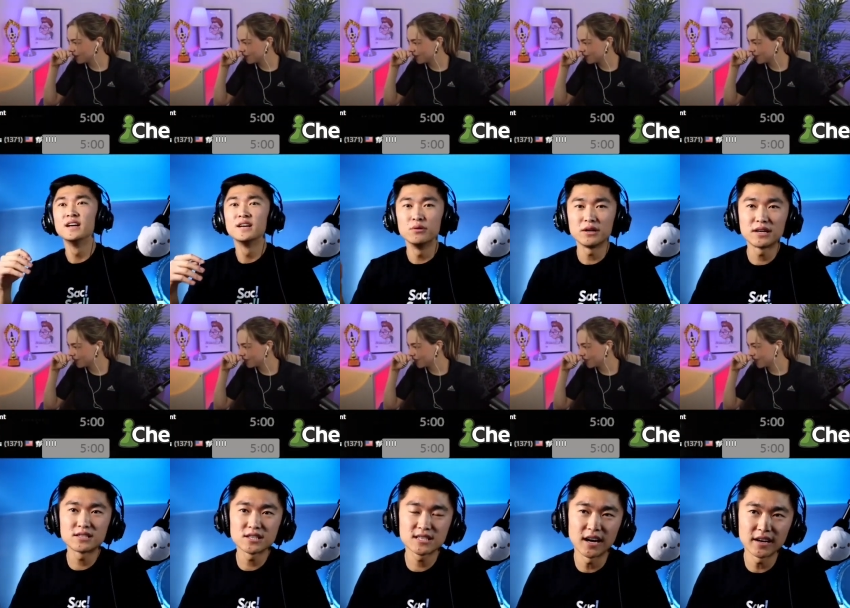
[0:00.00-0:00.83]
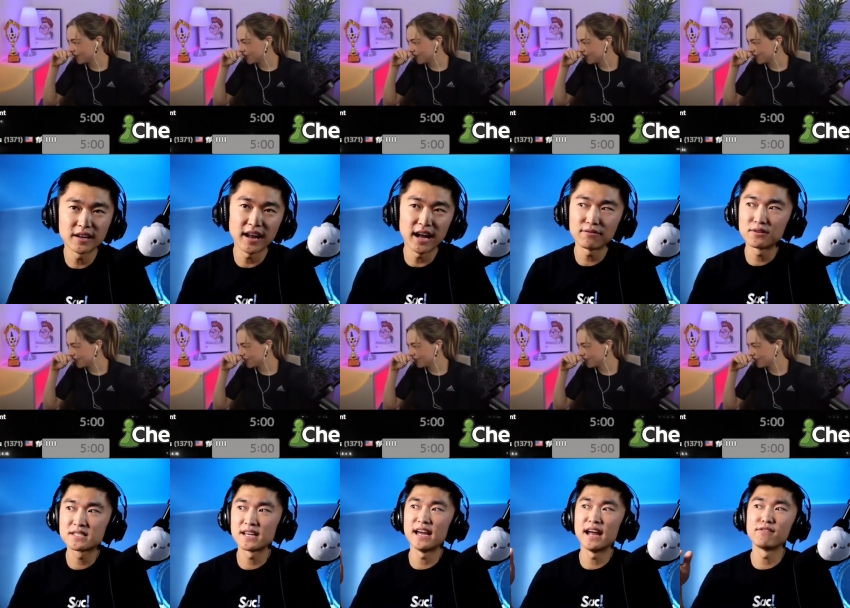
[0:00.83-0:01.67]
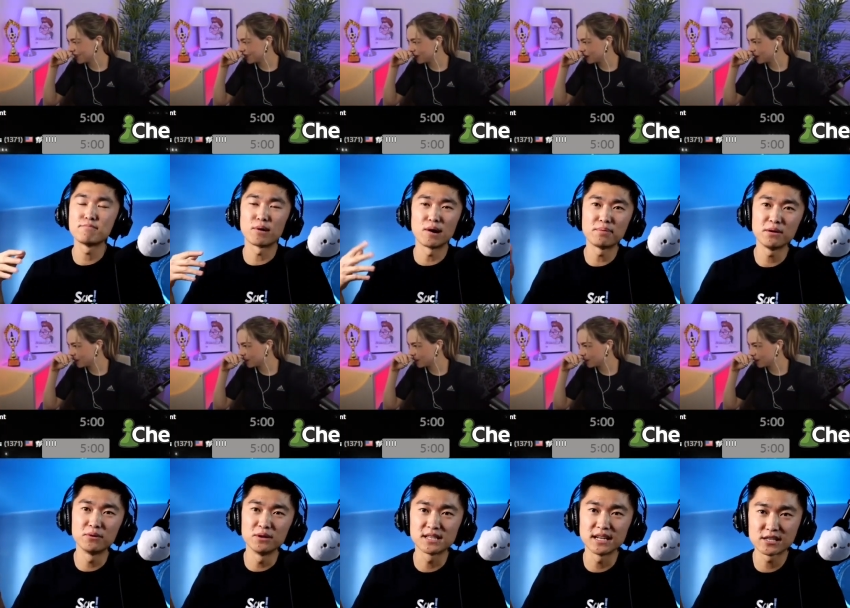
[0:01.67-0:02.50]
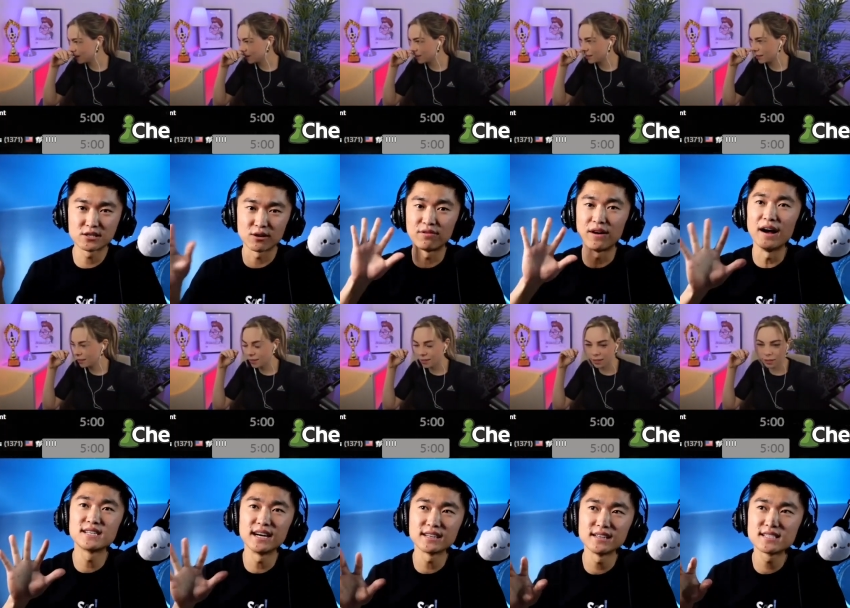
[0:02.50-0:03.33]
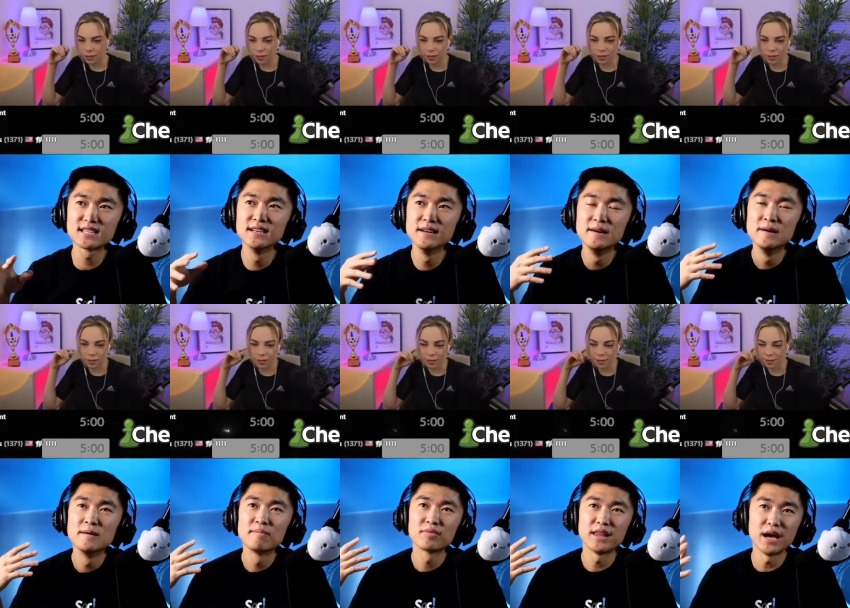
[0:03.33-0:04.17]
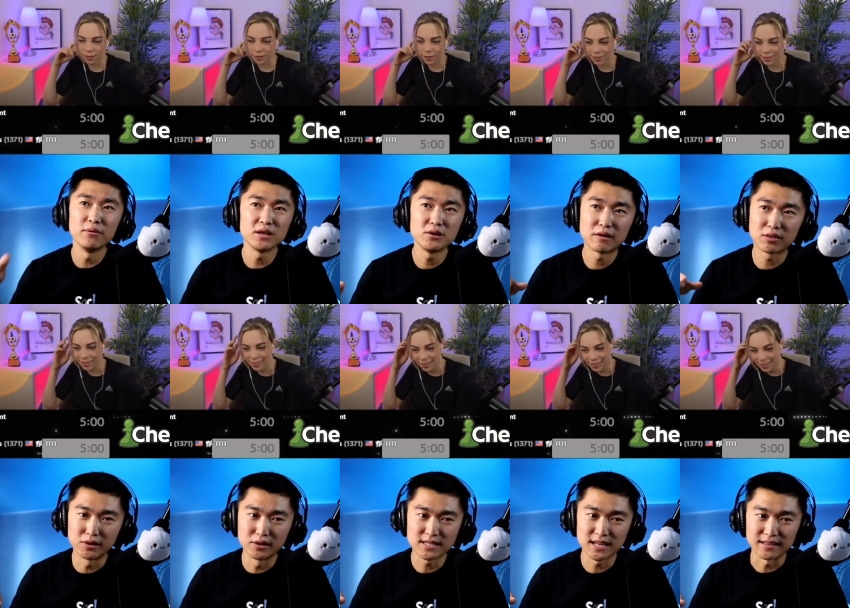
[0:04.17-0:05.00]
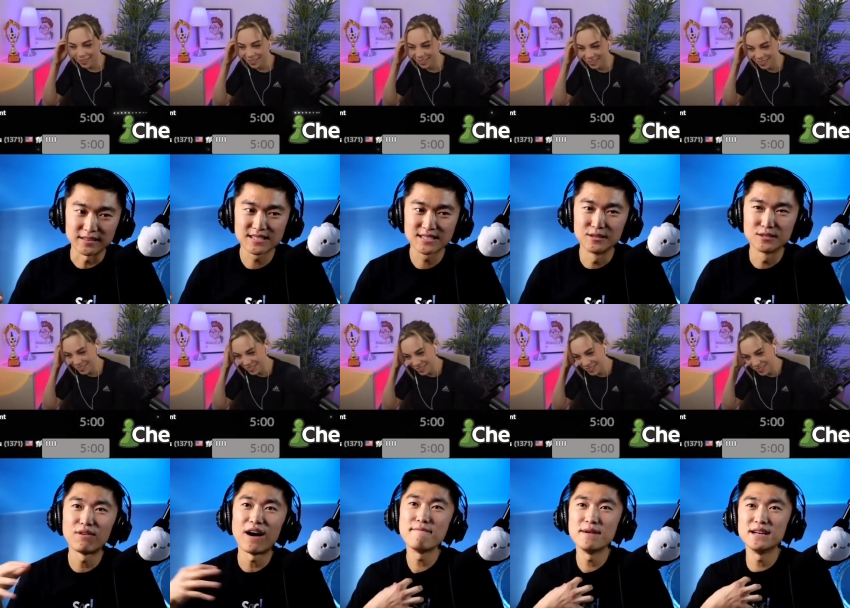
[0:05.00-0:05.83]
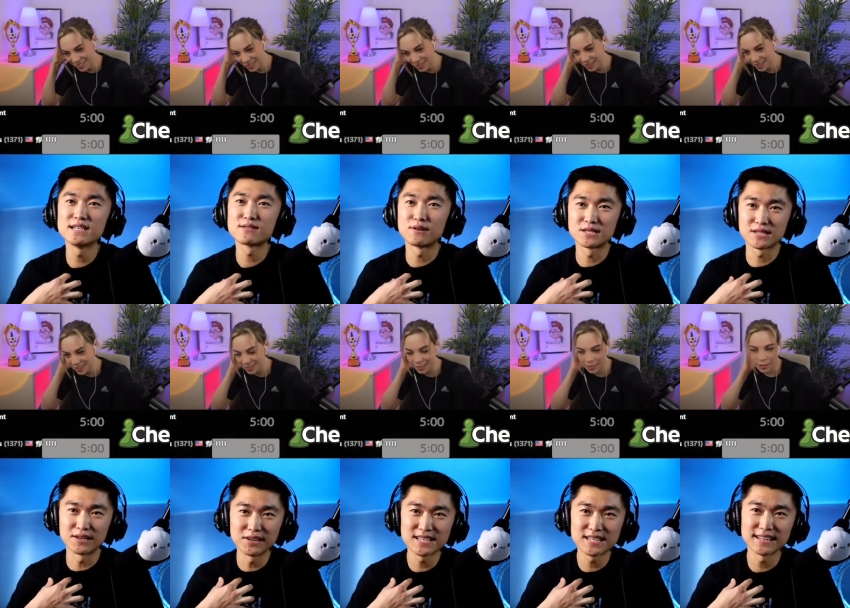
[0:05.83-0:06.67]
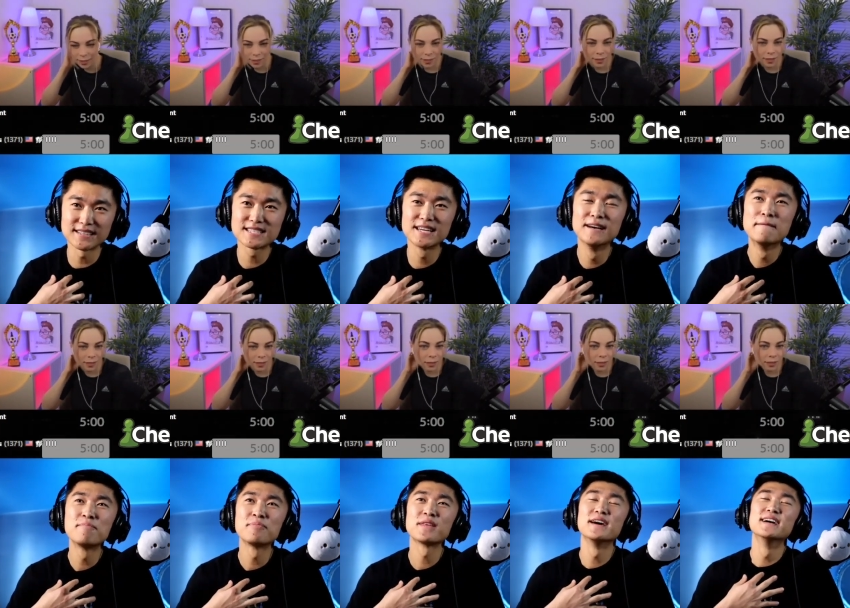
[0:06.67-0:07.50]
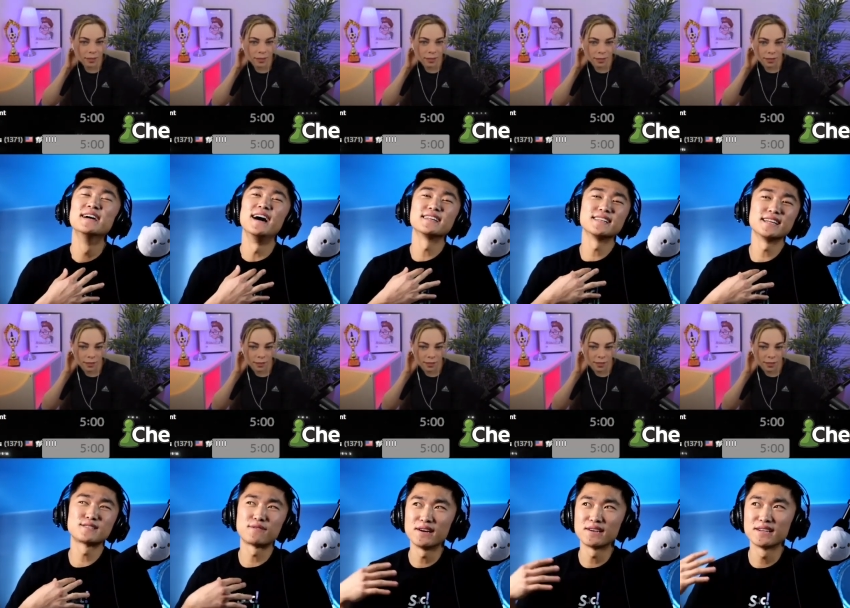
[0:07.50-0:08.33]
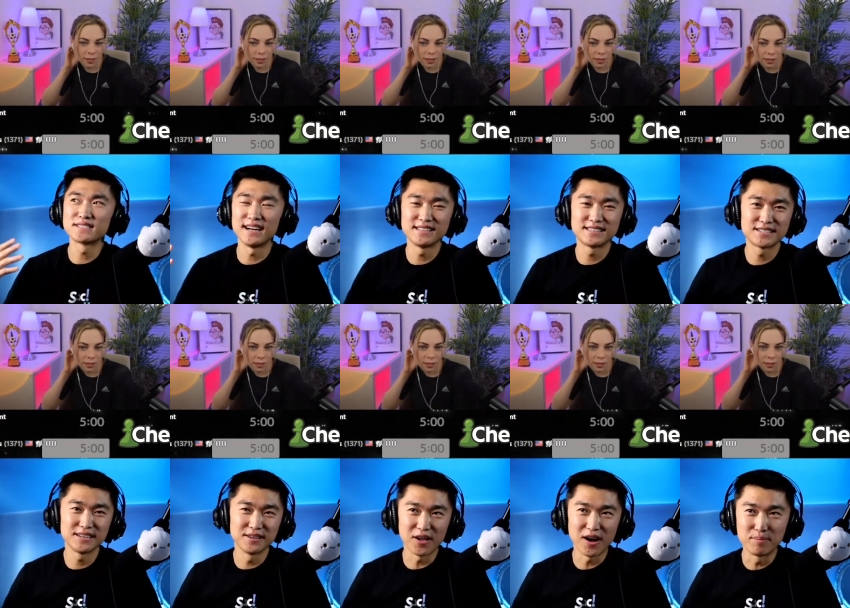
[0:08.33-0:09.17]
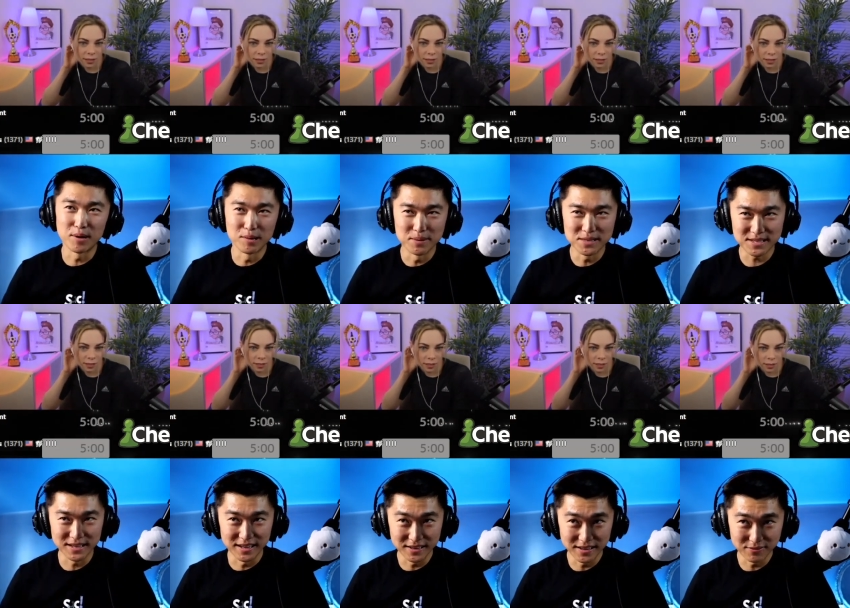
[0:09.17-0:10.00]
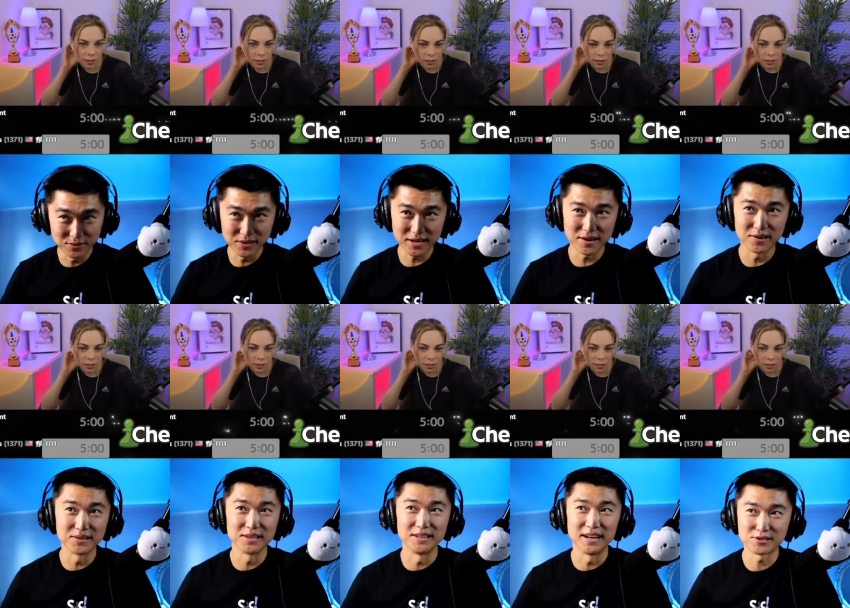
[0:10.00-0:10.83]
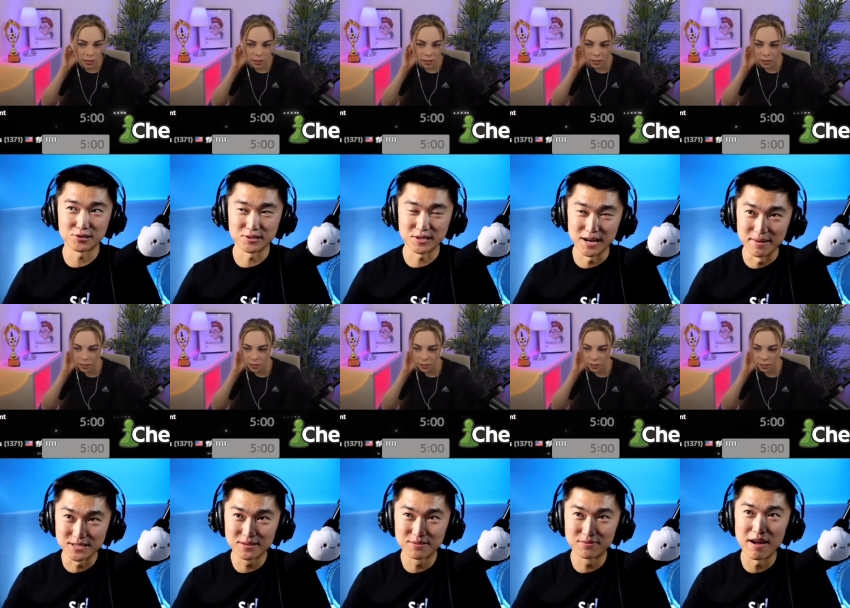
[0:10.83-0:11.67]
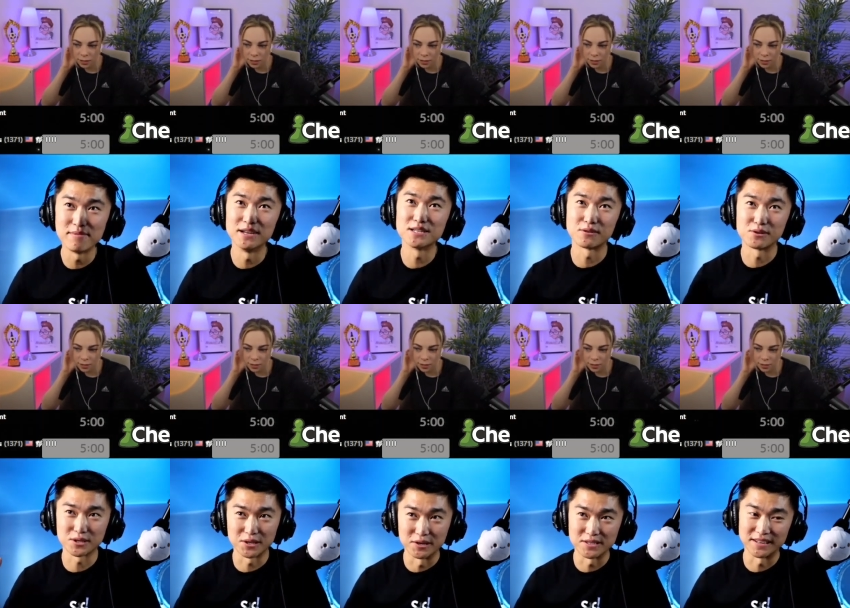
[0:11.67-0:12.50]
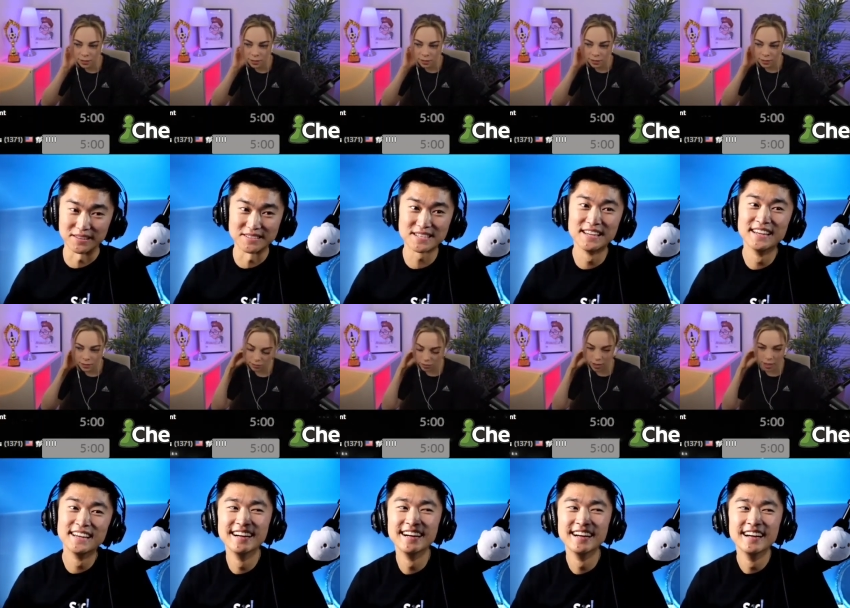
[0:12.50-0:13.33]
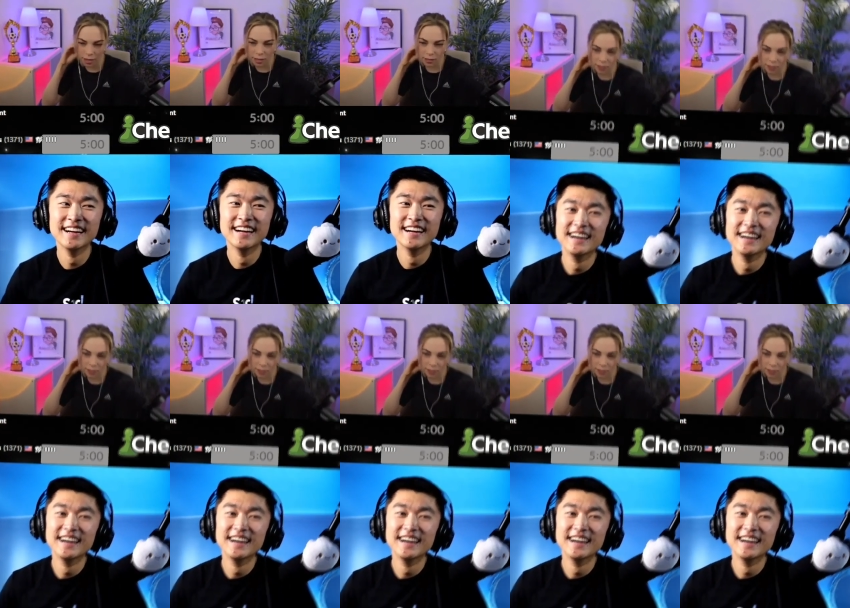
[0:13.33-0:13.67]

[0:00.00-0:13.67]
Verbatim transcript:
Speaker 1: We could just cut it in half and say every burpee was an extra five seconds. That way you have thirty seconds. So it's five minutes versus thirty seconds. I think that's fair because I did a lot of burpees and I, I feel like I earned the extra time. It's five minutes versus thirty seconds. Okay.